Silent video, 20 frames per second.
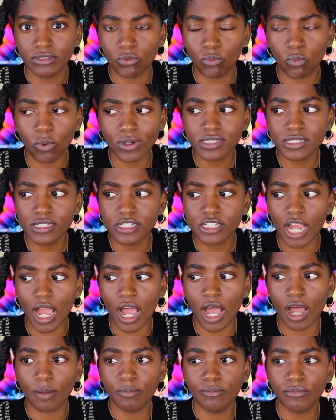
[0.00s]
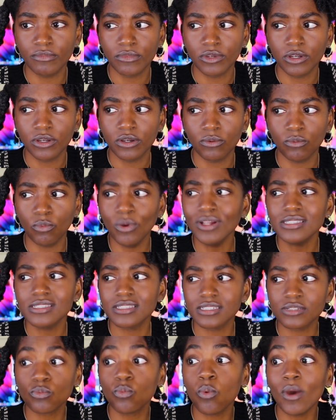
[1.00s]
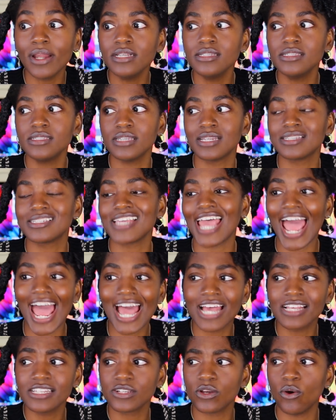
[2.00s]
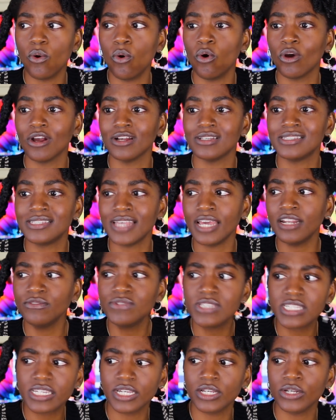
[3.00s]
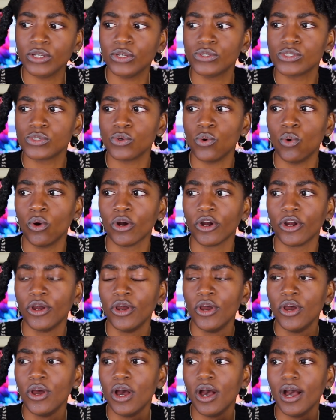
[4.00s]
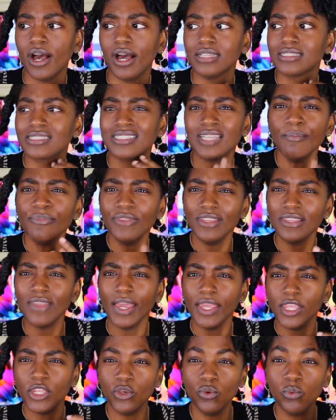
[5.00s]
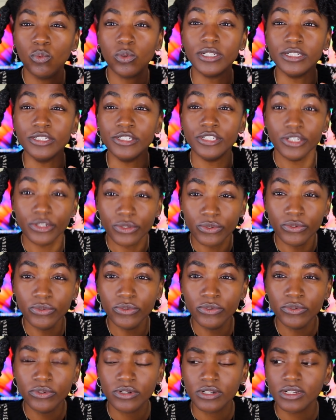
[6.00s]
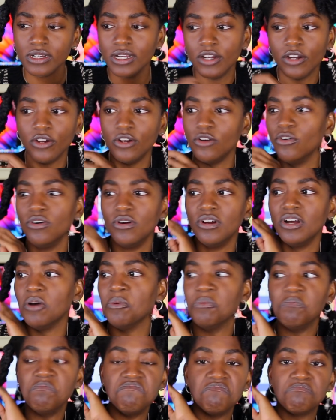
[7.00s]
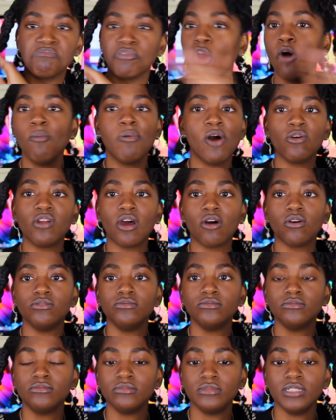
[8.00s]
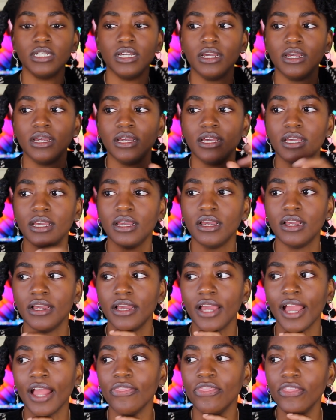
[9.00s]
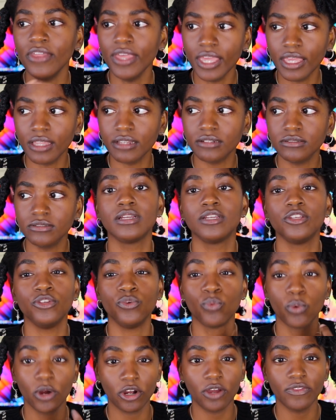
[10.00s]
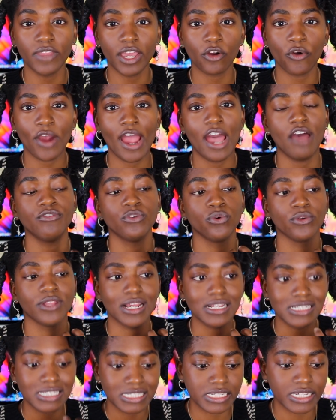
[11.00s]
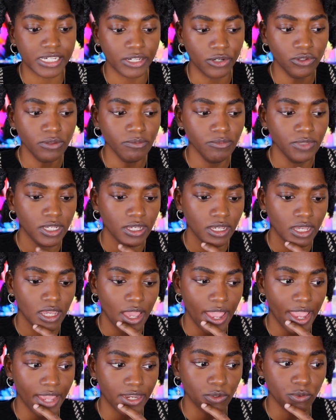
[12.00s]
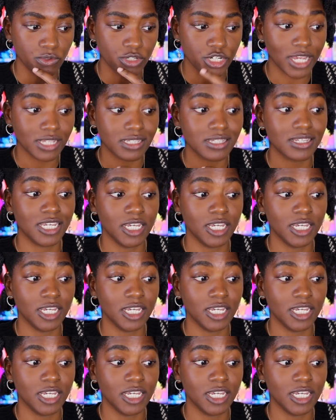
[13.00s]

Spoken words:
What's a job? What is a task or a set of skills or something that you would do pro bono? And then you work on that craft or that skill, and you just